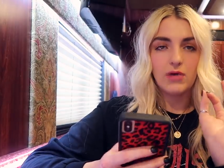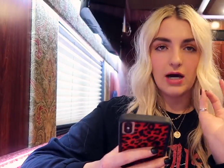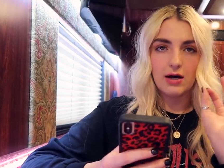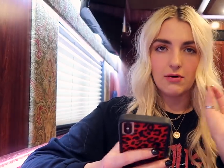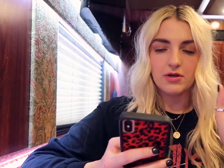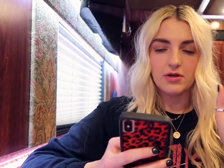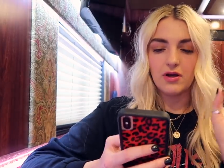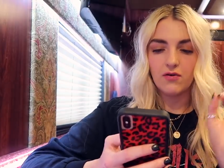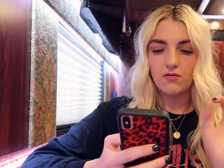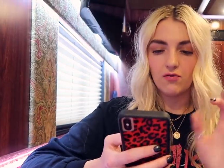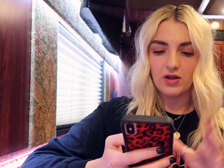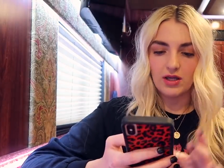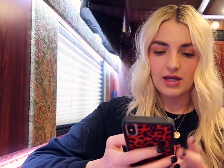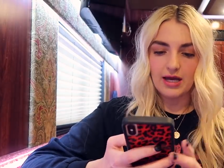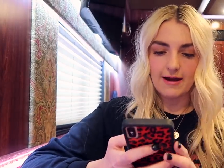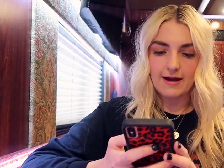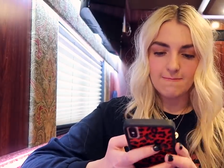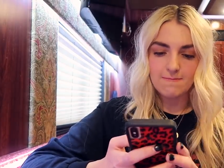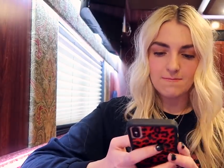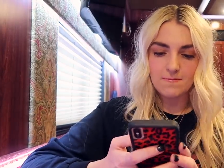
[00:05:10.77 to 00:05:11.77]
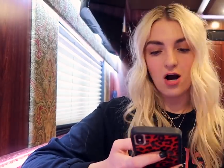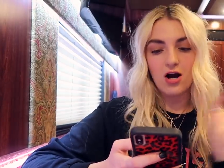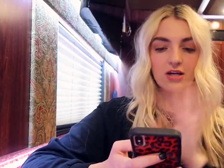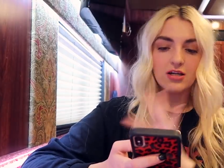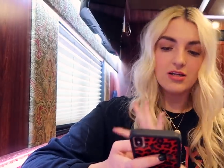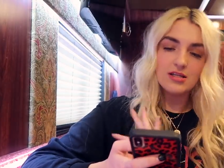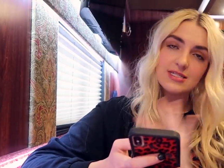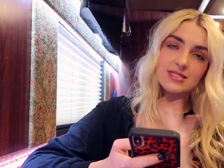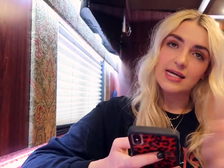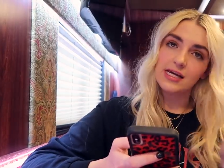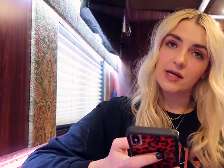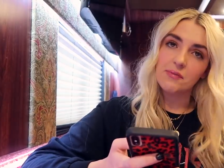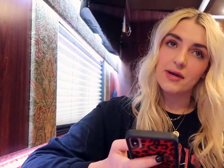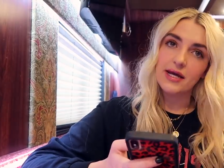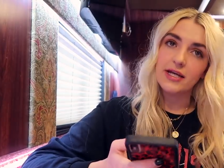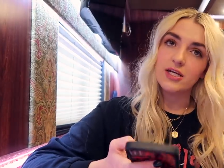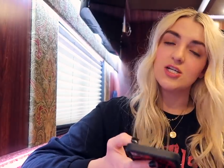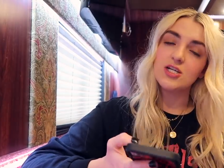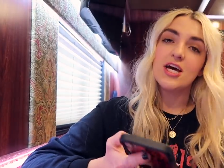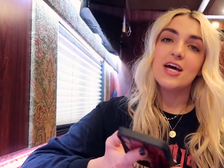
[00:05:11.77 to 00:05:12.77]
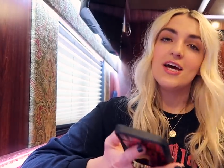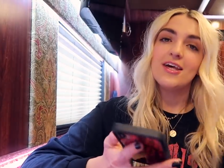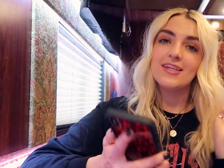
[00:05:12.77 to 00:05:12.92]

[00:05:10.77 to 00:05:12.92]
I would definitely get. On to the second page.